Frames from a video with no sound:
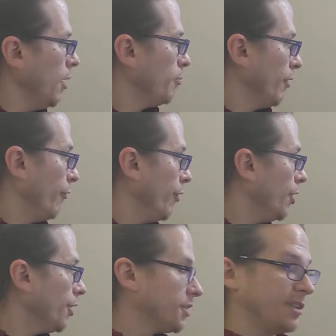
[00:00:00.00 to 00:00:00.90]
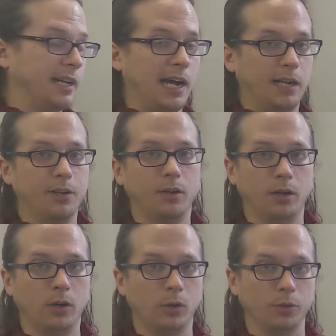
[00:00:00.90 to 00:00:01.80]
Preferred stock
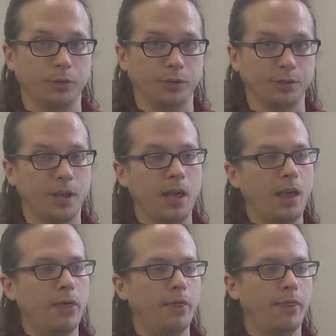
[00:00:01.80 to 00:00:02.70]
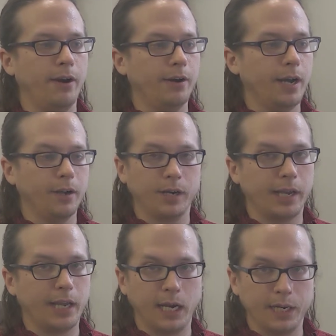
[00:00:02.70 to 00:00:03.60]
holders, they're not going to
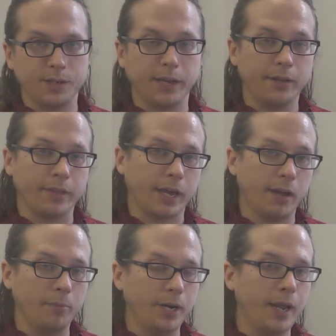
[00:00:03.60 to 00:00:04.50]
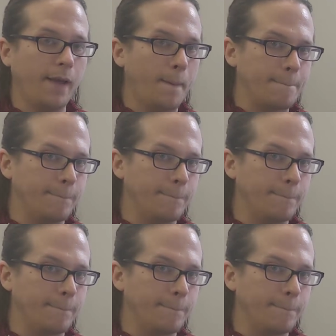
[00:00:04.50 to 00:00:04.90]
get any say in the company,